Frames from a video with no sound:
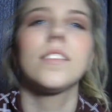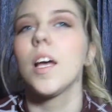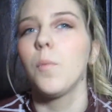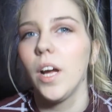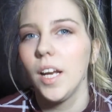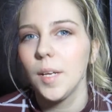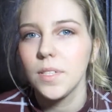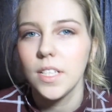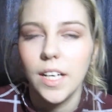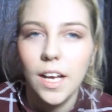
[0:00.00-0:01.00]
same way a
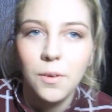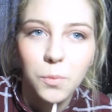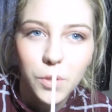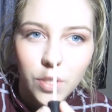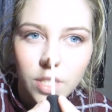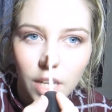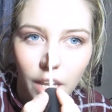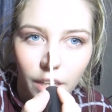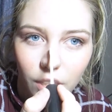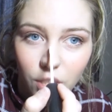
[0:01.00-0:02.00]
lipstick would,
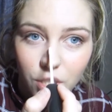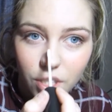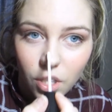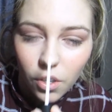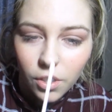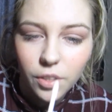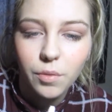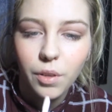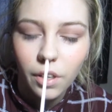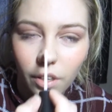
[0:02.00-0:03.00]
and you just kind of
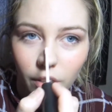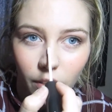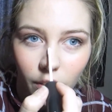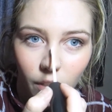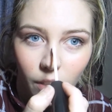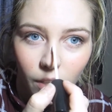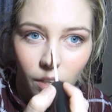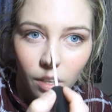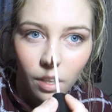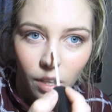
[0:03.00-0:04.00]

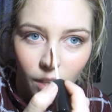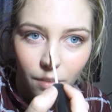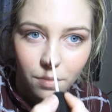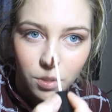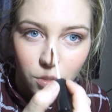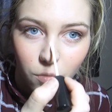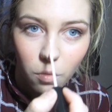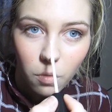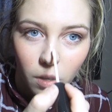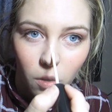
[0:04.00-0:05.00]
have to
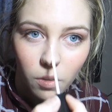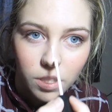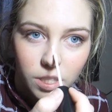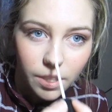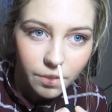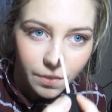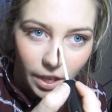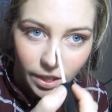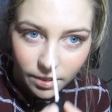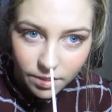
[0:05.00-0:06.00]
draw it onto your
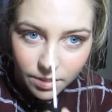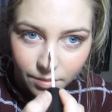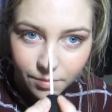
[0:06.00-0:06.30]
face